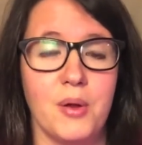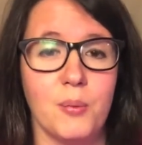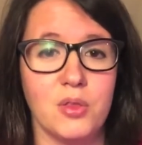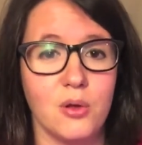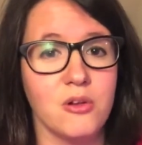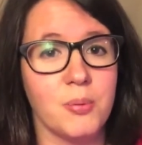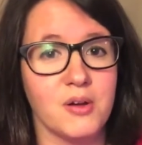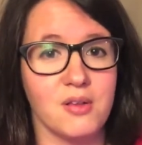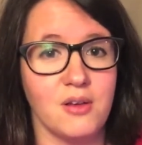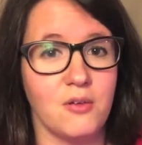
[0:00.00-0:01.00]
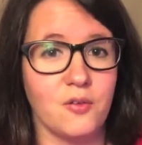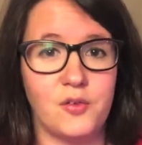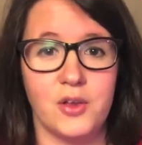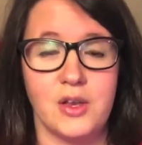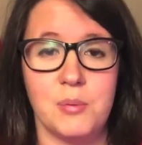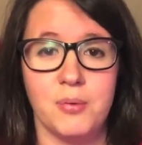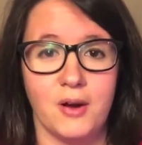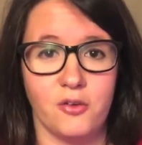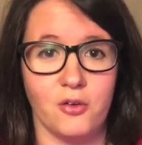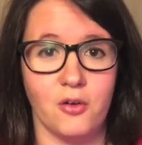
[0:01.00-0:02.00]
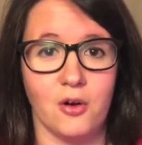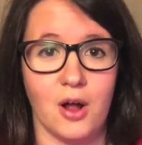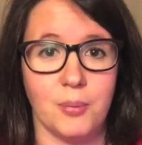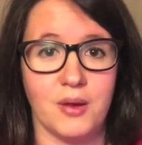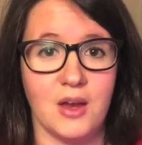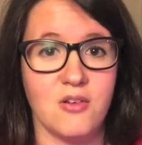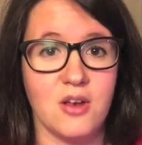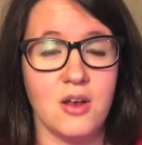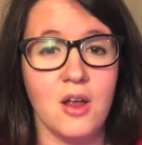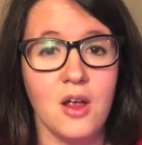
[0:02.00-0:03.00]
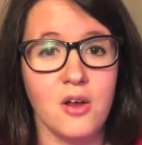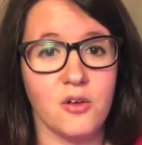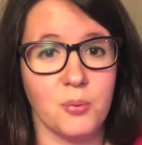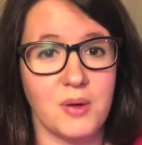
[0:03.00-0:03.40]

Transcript: But with those books, I don't feel any pressure or obligation to